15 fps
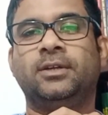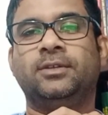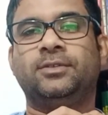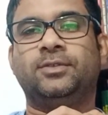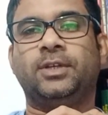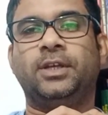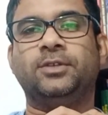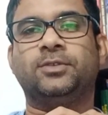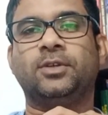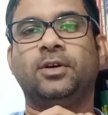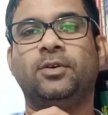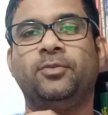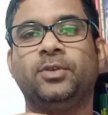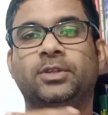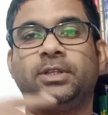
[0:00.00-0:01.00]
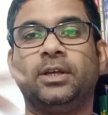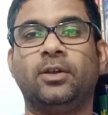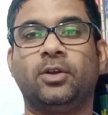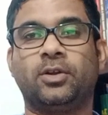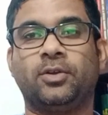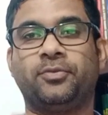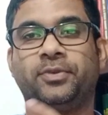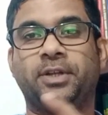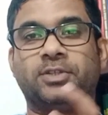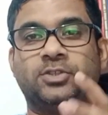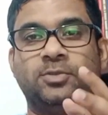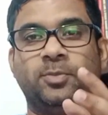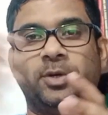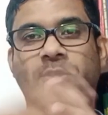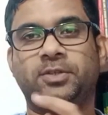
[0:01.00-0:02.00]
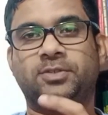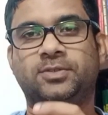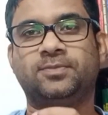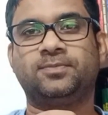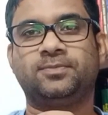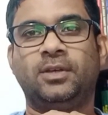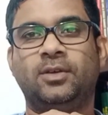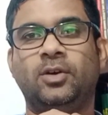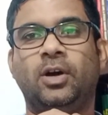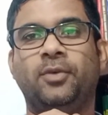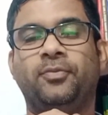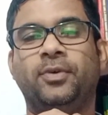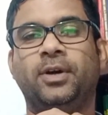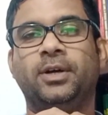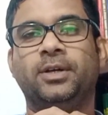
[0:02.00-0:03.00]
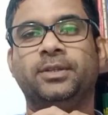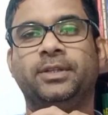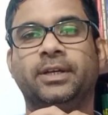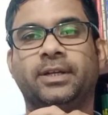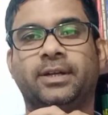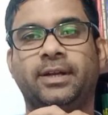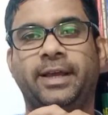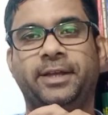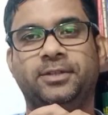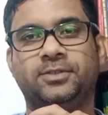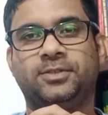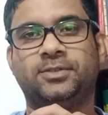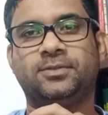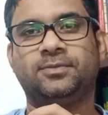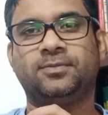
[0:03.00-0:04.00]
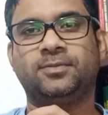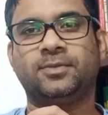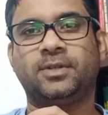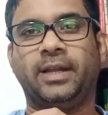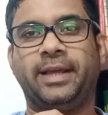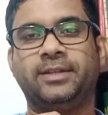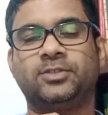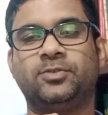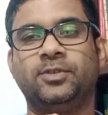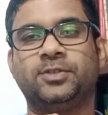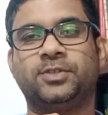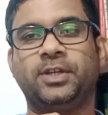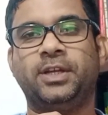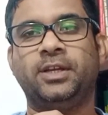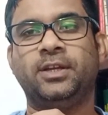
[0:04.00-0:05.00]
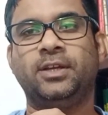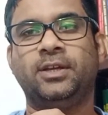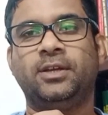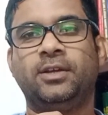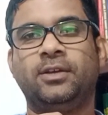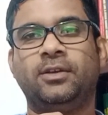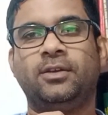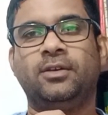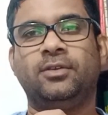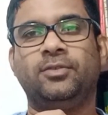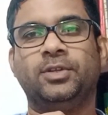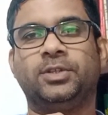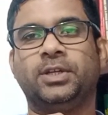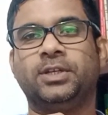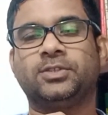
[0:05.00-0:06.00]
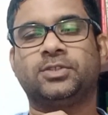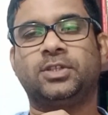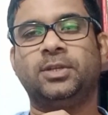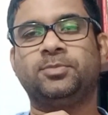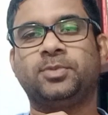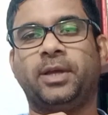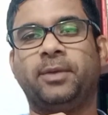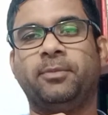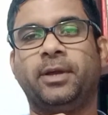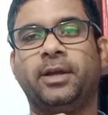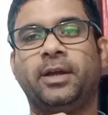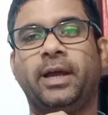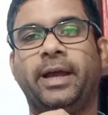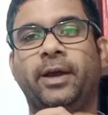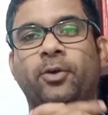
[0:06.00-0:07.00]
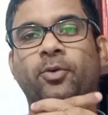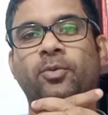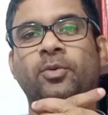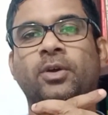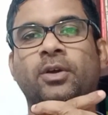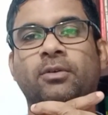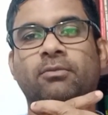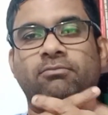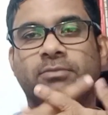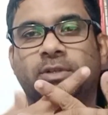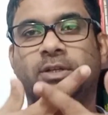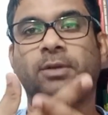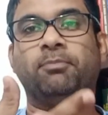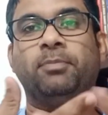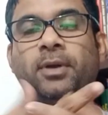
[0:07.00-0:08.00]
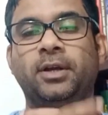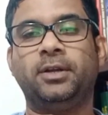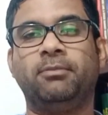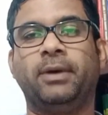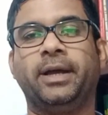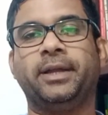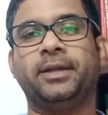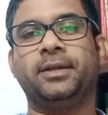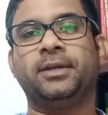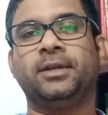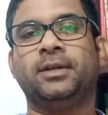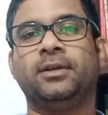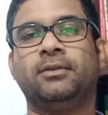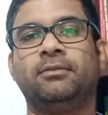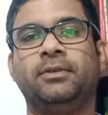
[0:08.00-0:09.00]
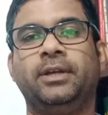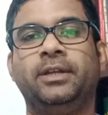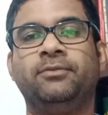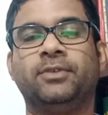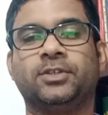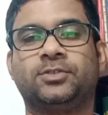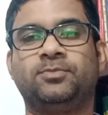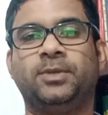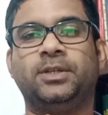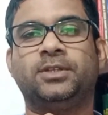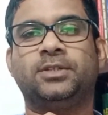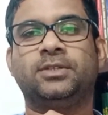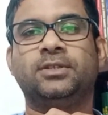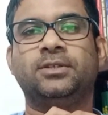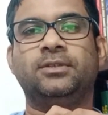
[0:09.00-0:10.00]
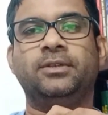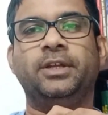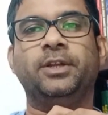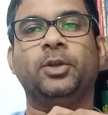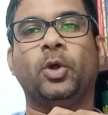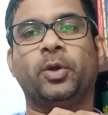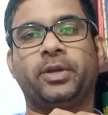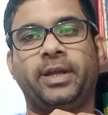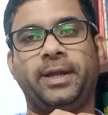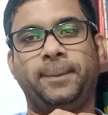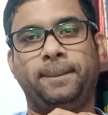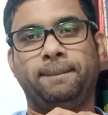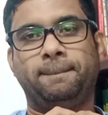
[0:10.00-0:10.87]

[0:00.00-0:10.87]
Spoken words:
says with a lot of testimonies of their clients. Clients will say, with his tips, I may have tripled my investment in no time.